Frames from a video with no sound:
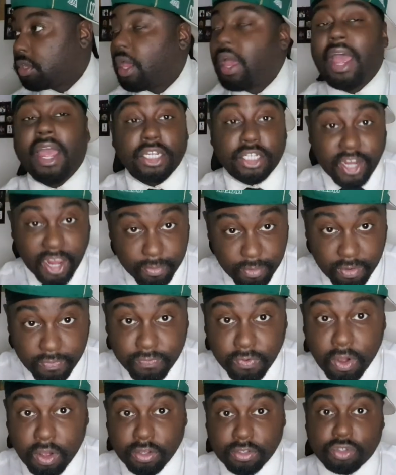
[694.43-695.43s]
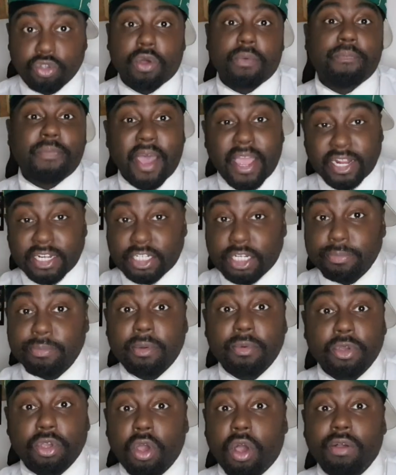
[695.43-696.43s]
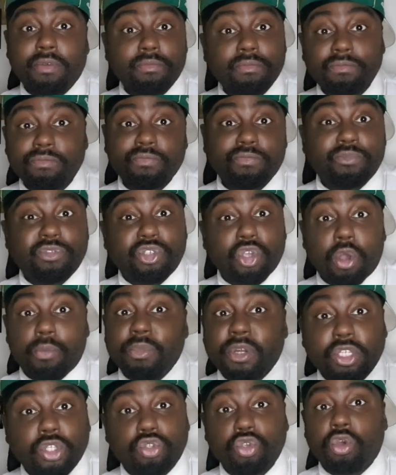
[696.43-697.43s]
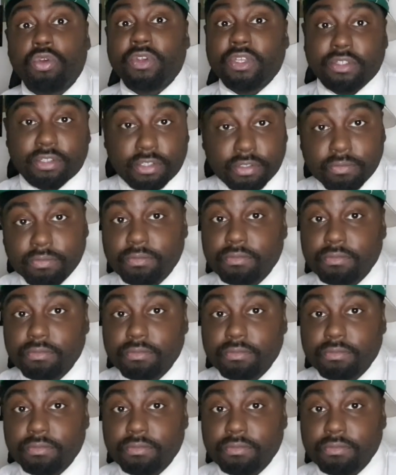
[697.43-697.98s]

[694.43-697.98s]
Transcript: And Jamie Foxx combined. She's probably got so many stories.